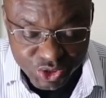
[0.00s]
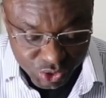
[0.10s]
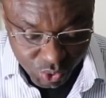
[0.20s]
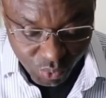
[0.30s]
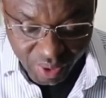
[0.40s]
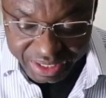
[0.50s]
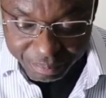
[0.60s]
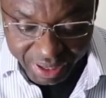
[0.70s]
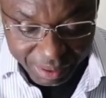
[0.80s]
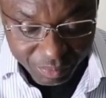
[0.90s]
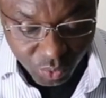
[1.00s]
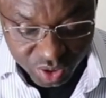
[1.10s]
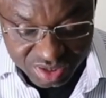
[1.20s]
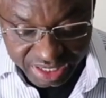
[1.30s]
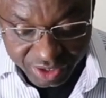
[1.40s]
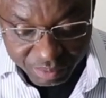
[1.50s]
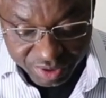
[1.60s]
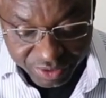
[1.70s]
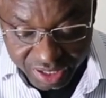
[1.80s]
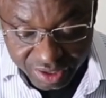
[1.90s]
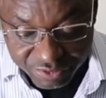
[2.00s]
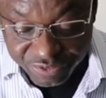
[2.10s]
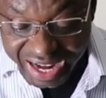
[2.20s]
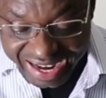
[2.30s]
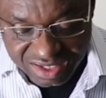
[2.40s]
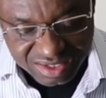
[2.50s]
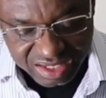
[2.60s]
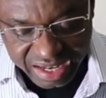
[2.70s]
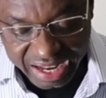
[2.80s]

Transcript: So when the palm was a little bit flexed,